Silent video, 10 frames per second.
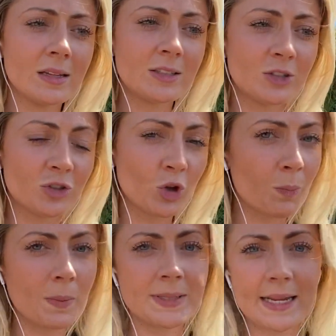
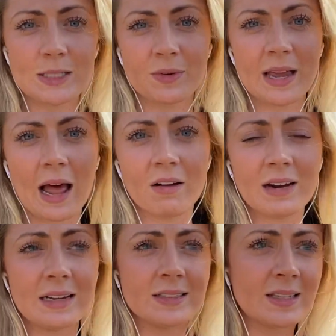stop obsessing with
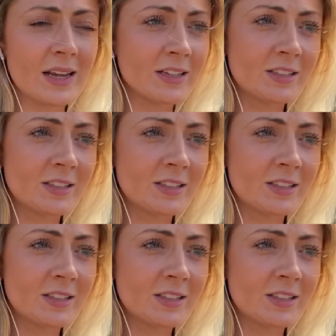calories,